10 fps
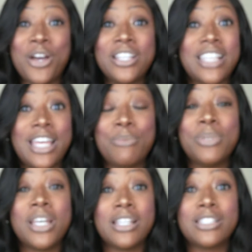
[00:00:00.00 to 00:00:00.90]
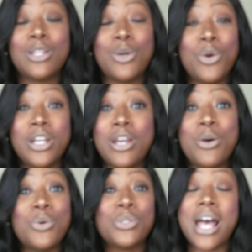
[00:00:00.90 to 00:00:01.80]
y'all excited, because Lord
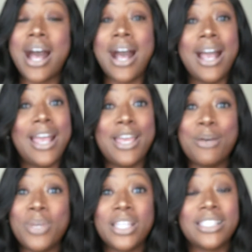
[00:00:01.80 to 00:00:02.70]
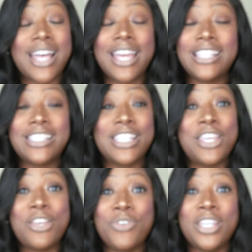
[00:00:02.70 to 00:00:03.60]
knows I am excited to
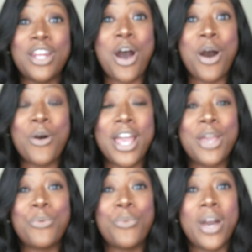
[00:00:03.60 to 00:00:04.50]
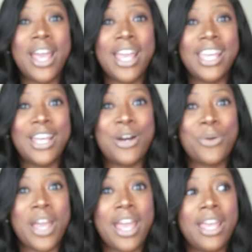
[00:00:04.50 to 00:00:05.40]
give it all away,
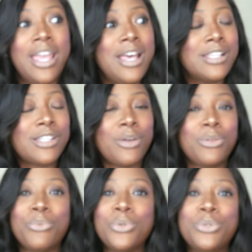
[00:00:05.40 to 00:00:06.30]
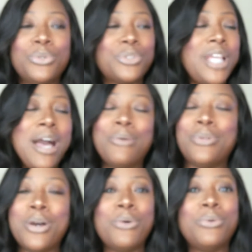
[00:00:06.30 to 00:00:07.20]
okay? So the rules,
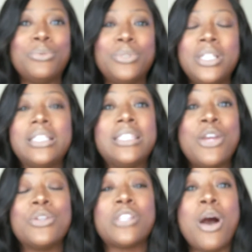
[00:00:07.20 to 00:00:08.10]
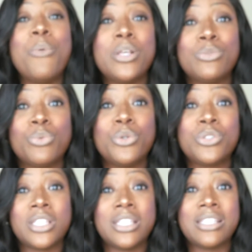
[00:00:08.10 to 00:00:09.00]
y'all know, there's always
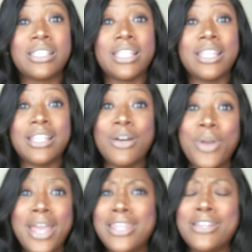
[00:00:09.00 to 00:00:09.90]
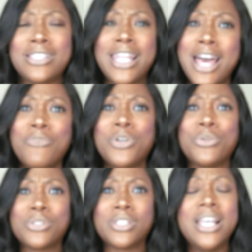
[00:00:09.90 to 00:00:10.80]
rules to this thing, okay? There's
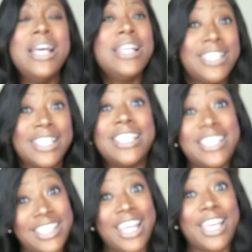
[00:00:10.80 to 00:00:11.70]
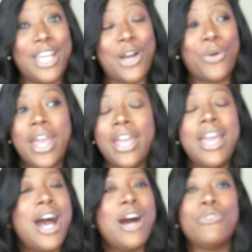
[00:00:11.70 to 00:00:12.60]
levels to this thing,
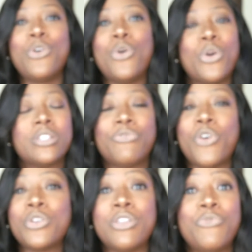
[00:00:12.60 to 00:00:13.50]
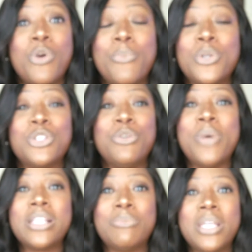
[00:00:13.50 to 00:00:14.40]
okay? Of course, first and foremost, you
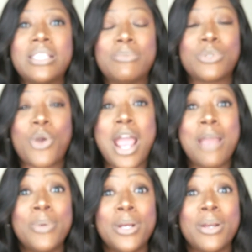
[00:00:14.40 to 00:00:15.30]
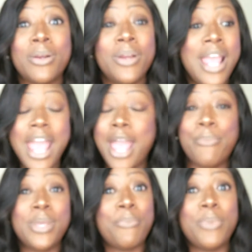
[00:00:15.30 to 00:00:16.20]
must be a subscriber
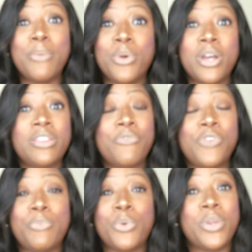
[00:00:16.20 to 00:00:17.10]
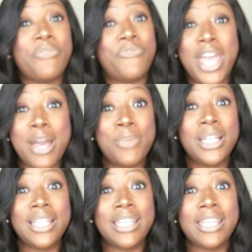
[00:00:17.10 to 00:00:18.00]
and be a member of the Femarie
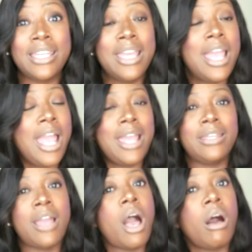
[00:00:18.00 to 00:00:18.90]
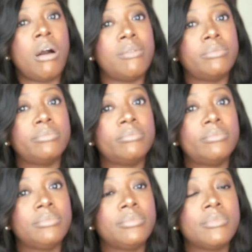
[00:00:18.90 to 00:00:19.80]
family. And y'all,
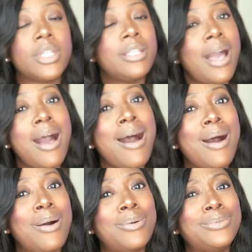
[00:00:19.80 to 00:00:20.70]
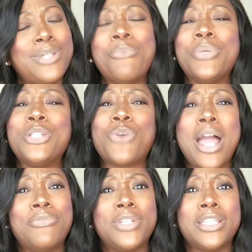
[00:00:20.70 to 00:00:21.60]
don't be
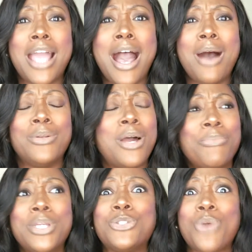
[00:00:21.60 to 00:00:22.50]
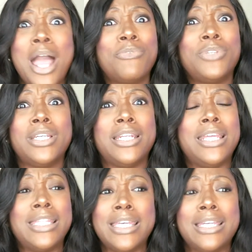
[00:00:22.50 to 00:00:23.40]
trifling,
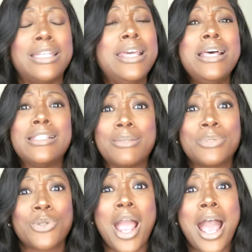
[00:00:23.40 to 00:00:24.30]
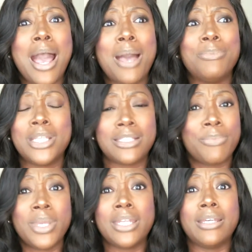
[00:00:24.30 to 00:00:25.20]
and then subscribe just
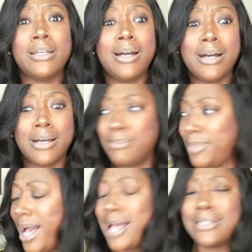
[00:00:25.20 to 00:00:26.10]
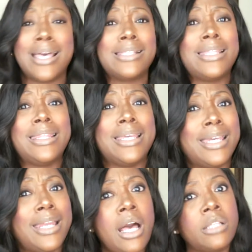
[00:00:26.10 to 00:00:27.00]
to be in the contest, and
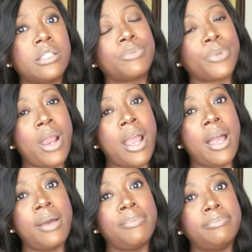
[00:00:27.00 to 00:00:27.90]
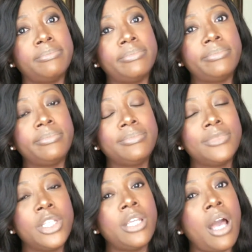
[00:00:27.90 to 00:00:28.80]
then unsubscribe.
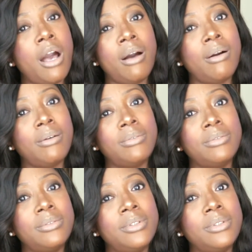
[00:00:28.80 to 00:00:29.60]
Y'all,